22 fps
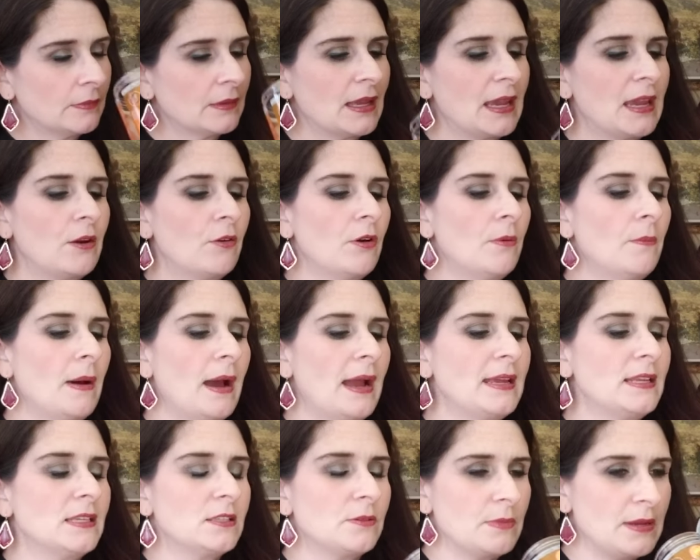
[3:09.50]
It
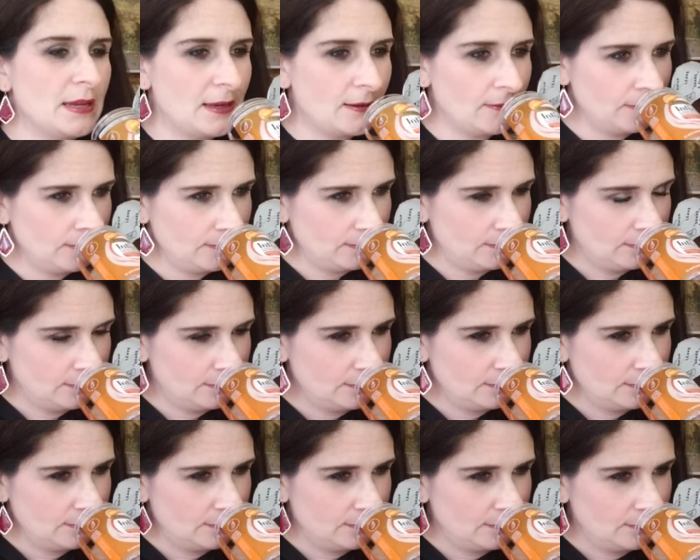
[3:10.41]
reminds me
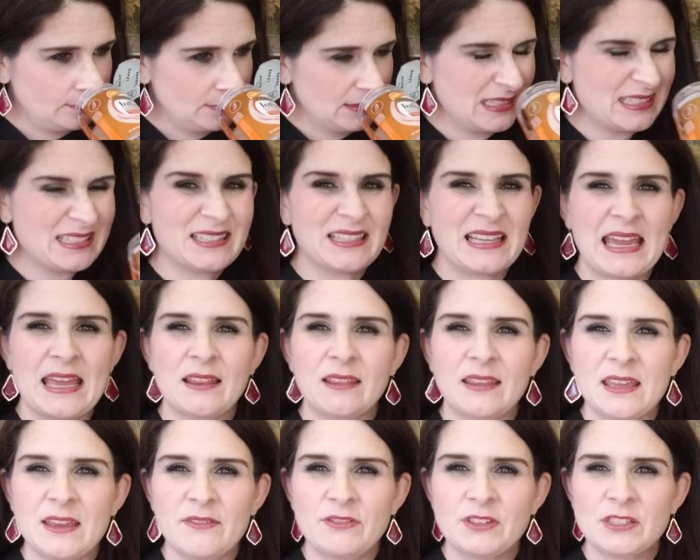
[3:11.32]

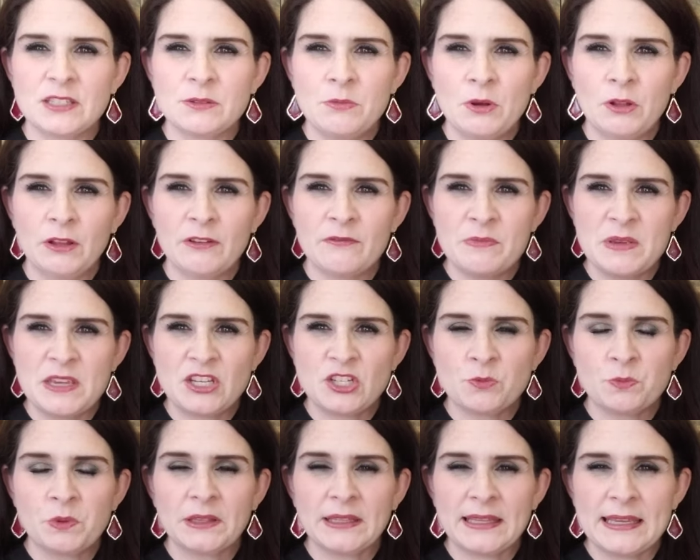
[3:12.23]
slightly of the smell of
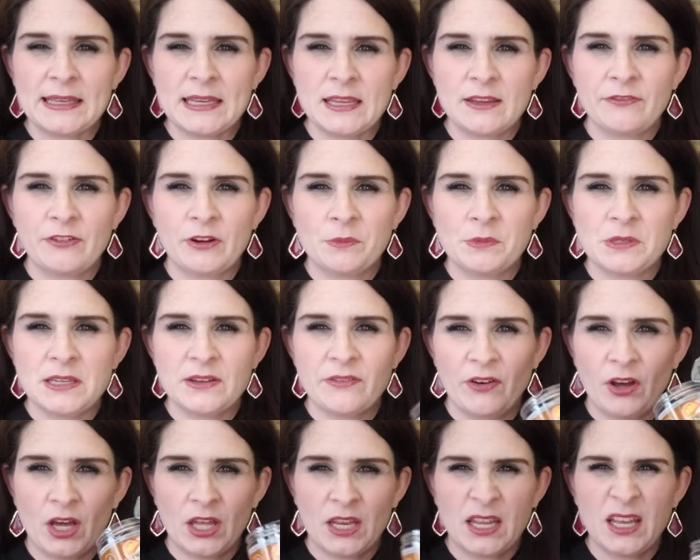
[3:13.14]
beach Bellini from
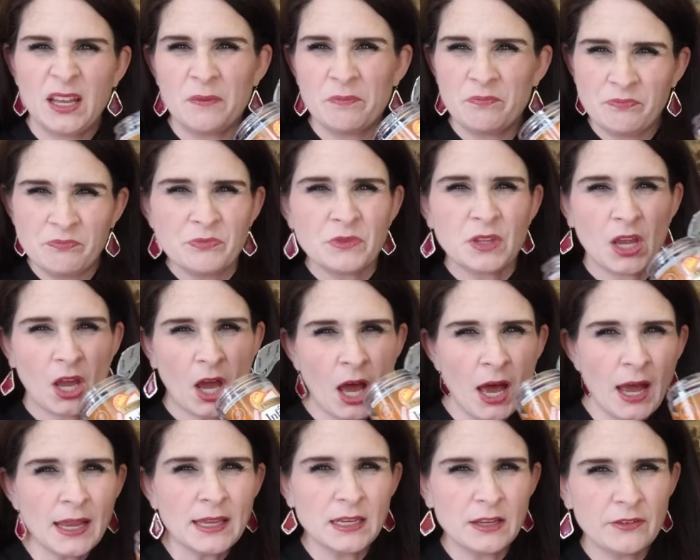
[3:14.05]
Teavana,
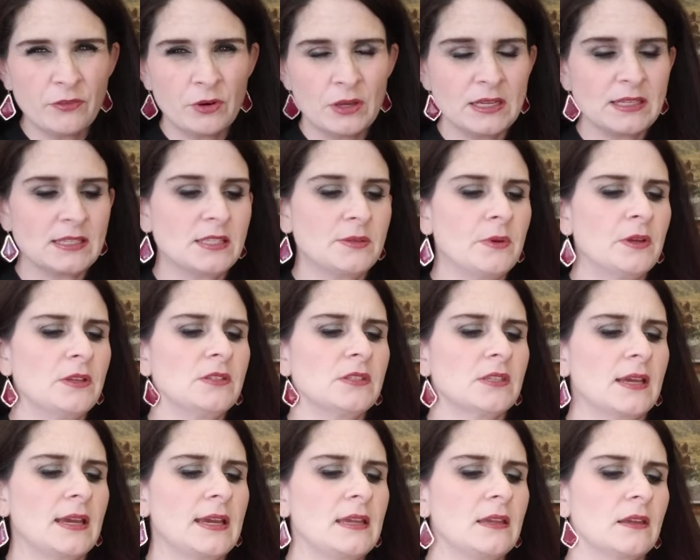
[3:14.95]
kind of what it smells
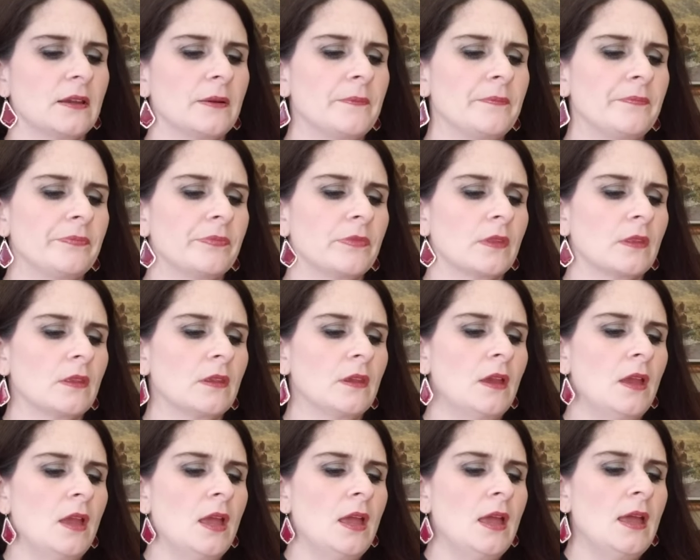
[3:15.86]
like.
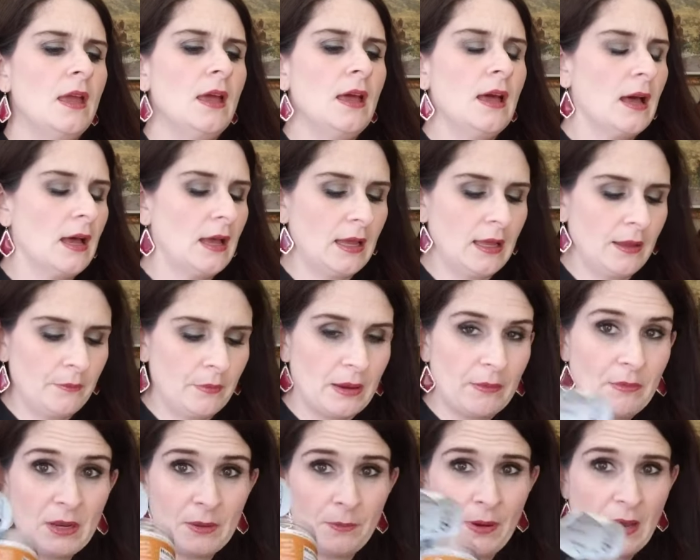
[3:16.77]
Um,
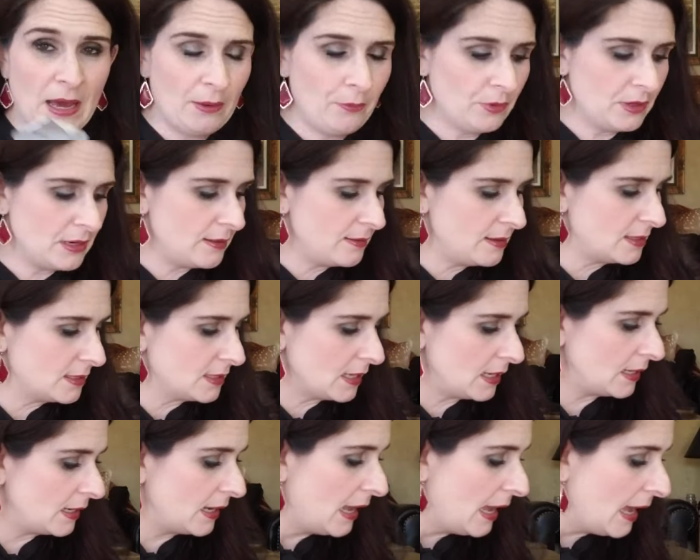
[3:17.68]
I'm going to pop one of these
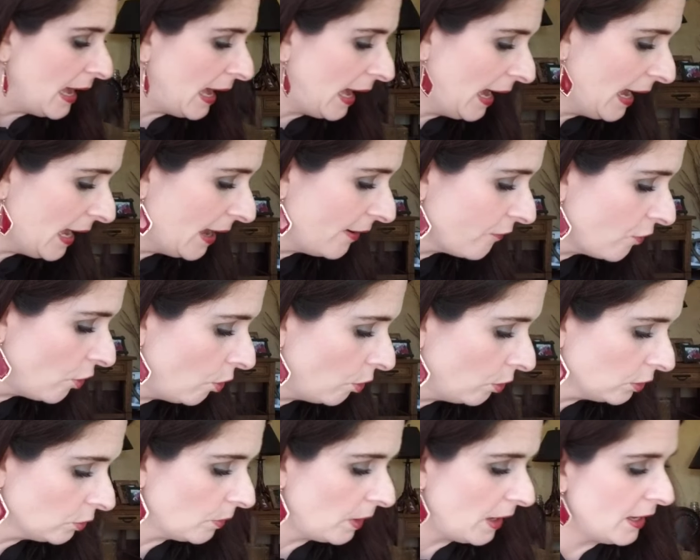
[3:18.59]
in. I have
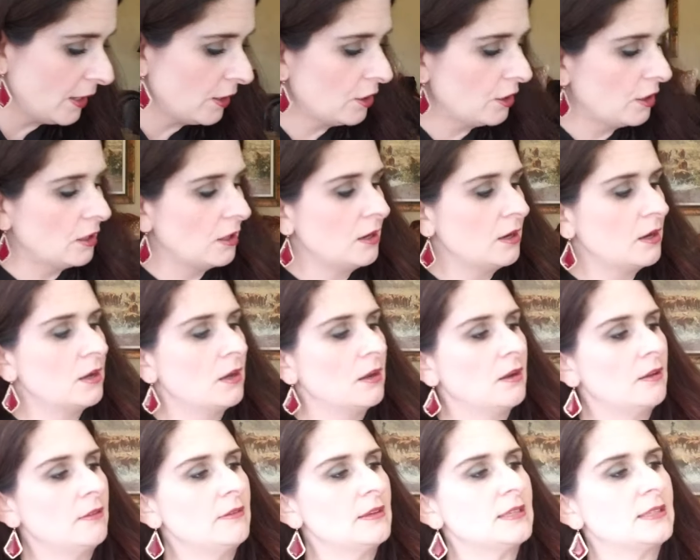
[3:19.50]
cold water.
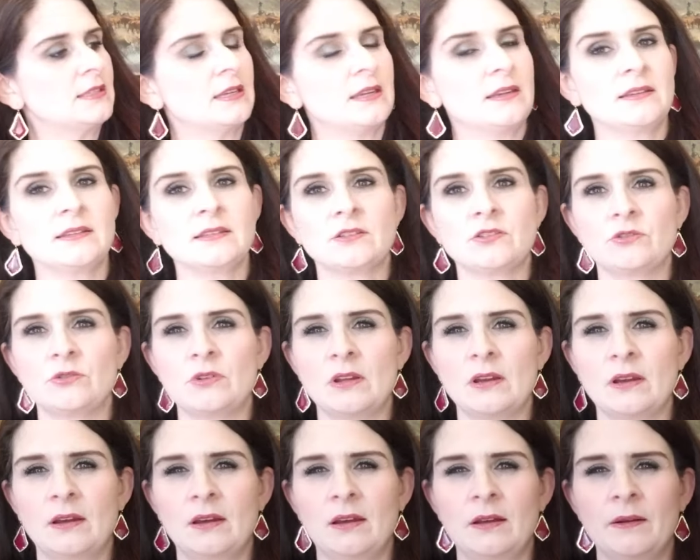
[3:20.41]
This is
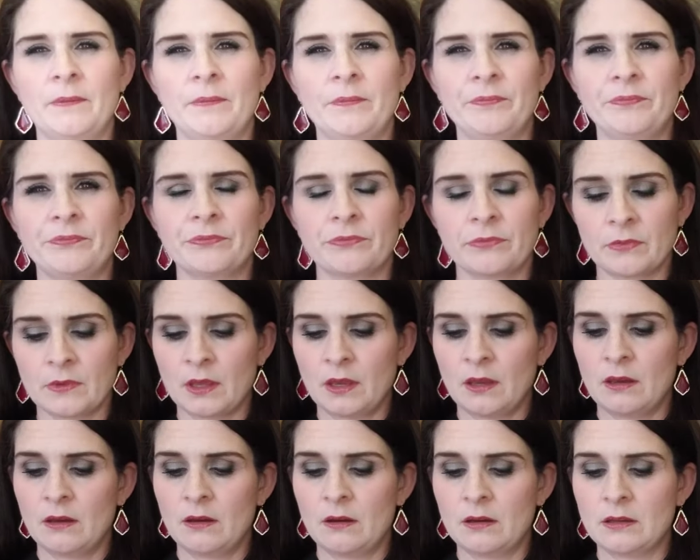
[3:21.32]
um,
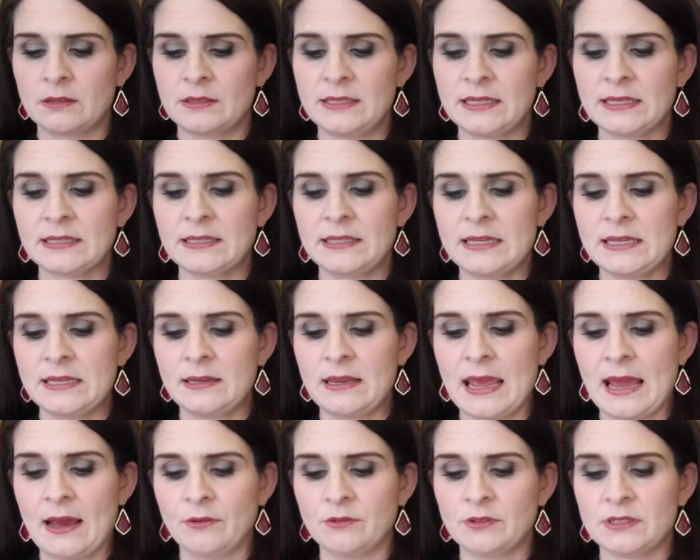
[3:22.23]
16
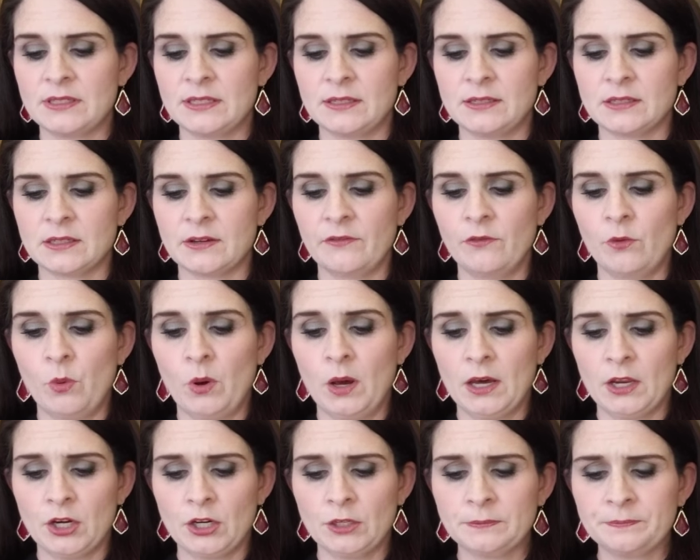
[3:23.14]
ounces of
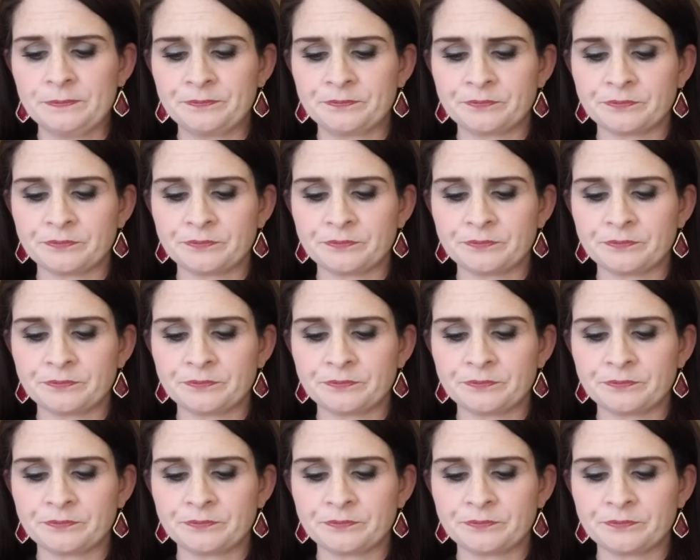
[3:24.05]
water